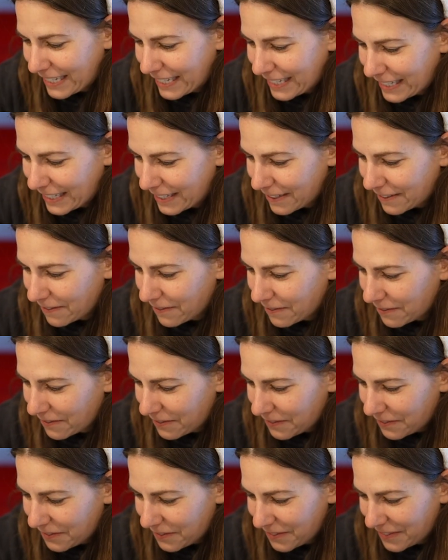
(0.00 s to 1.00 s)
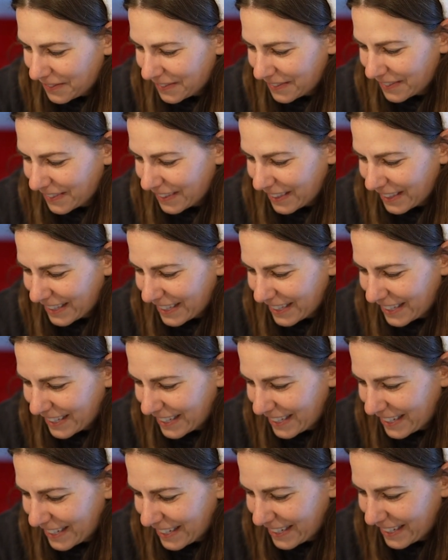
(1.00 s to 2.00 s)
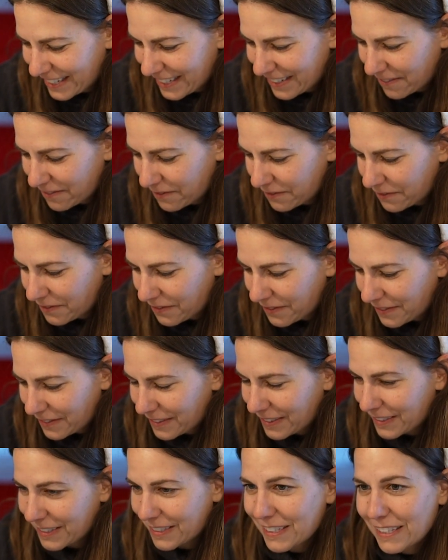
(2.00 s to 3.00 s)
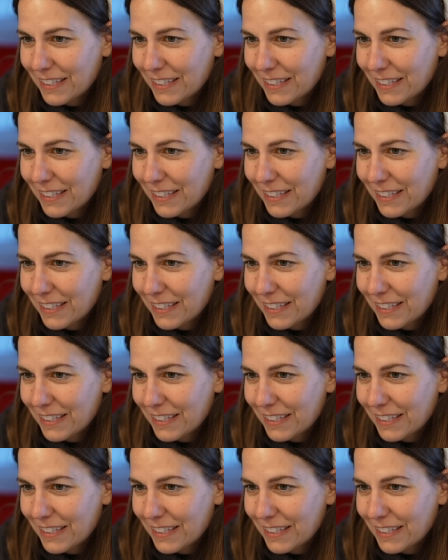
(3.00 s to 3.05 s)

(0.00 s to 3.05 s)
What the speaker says: (not speaking)